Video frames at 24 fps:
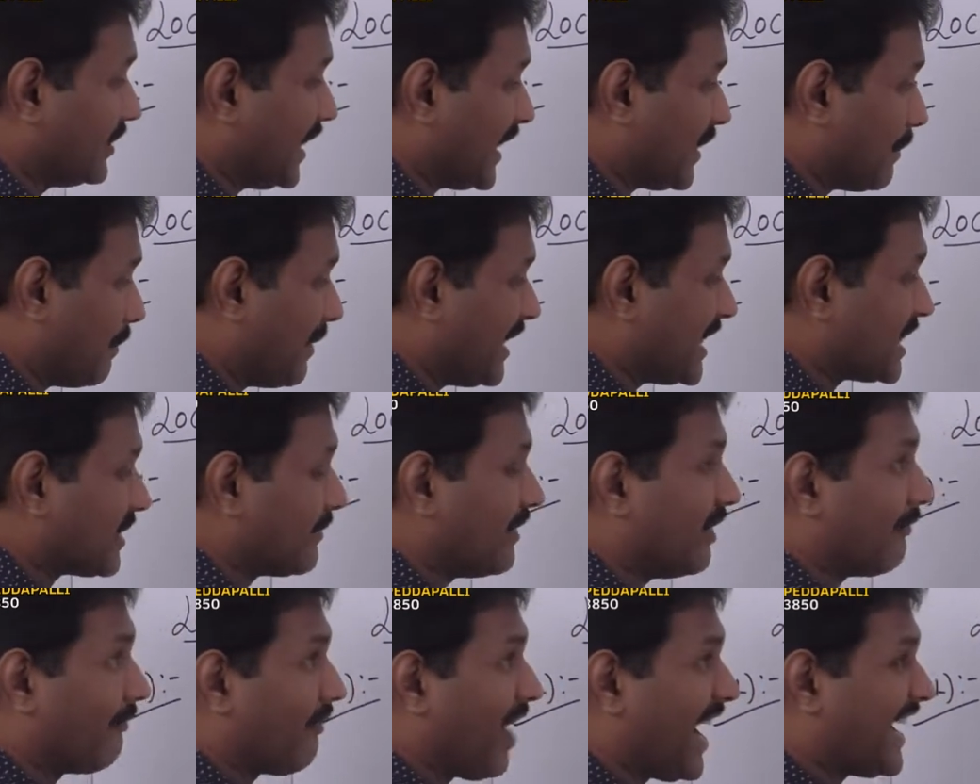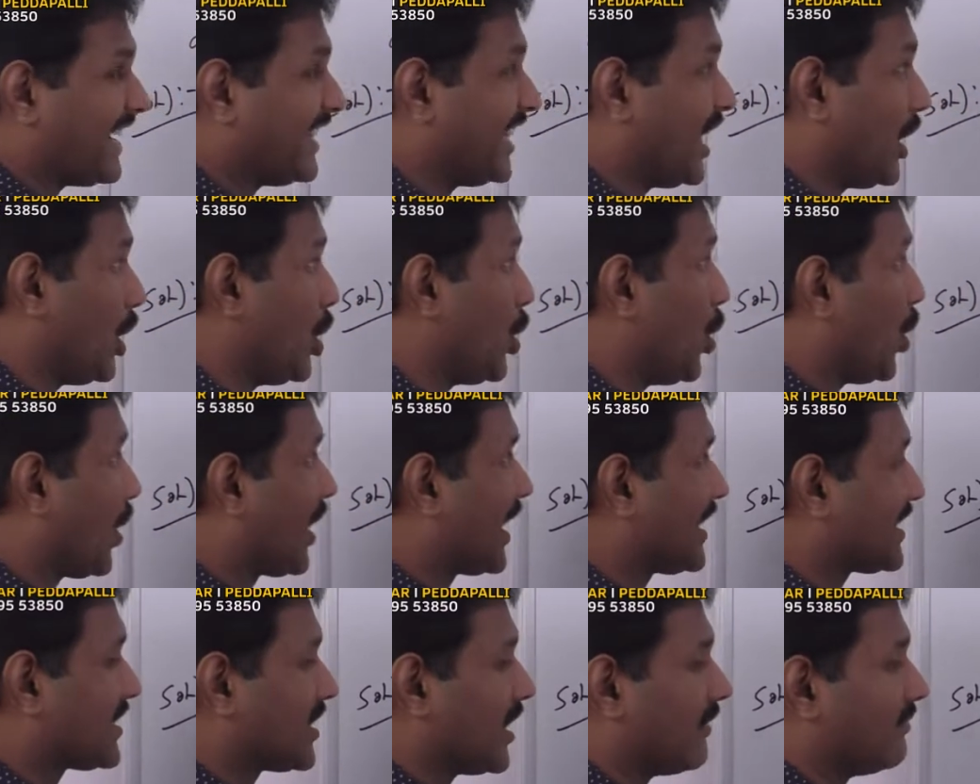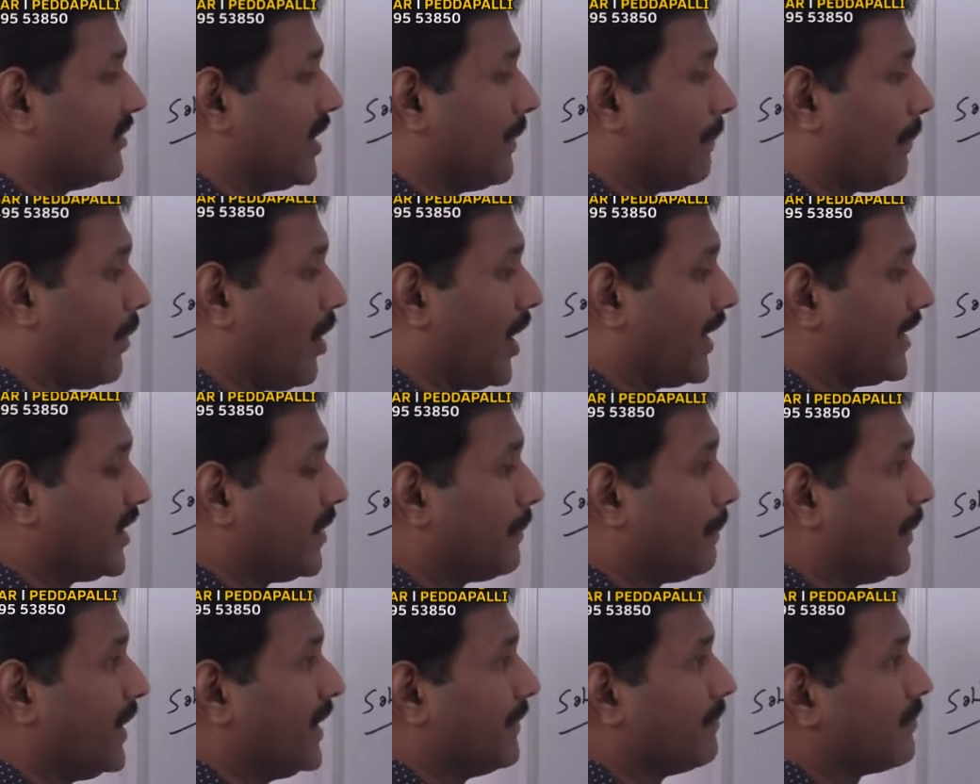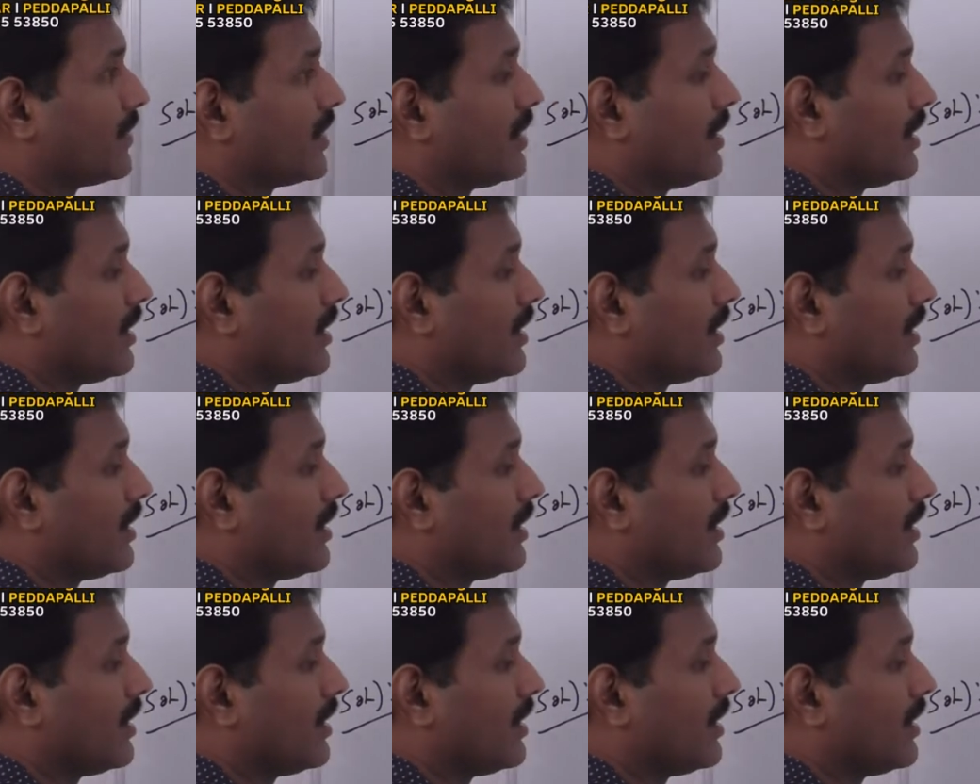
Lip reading: That means we find the locus of the point P.